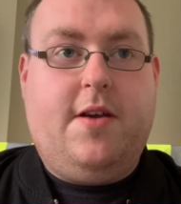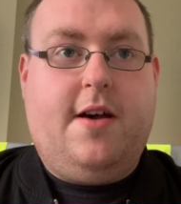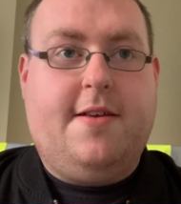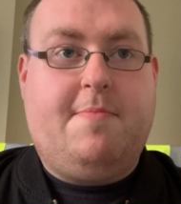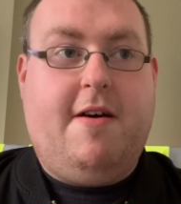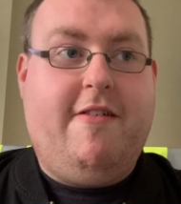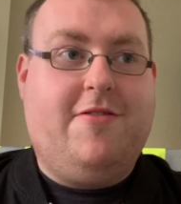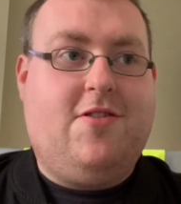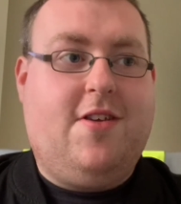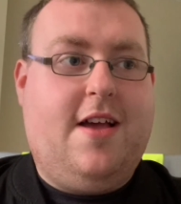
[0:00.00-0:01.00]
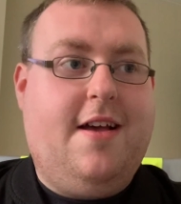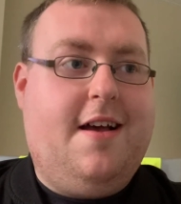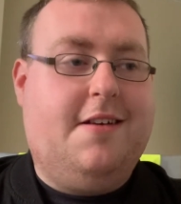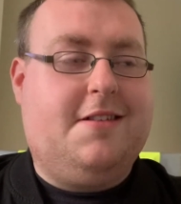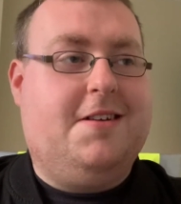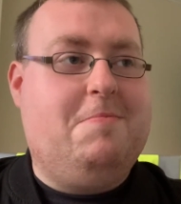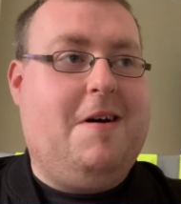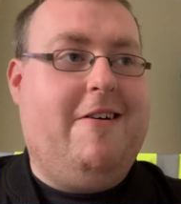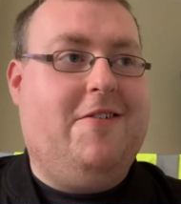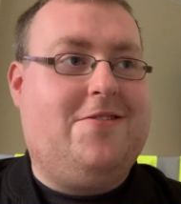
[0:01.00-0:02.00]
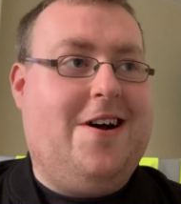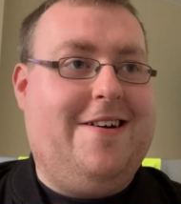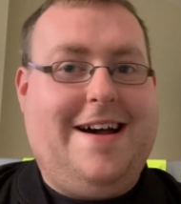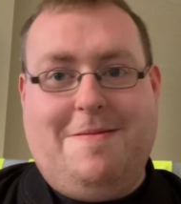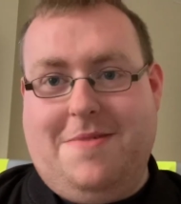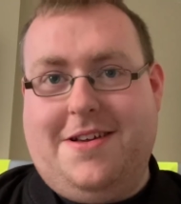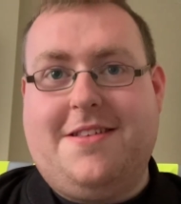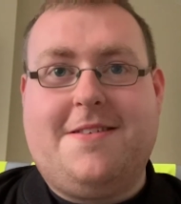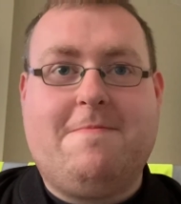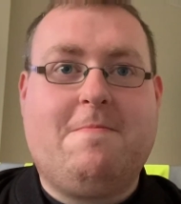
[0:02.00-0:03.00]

as a borough of, as a London borough of Tower Hamlets.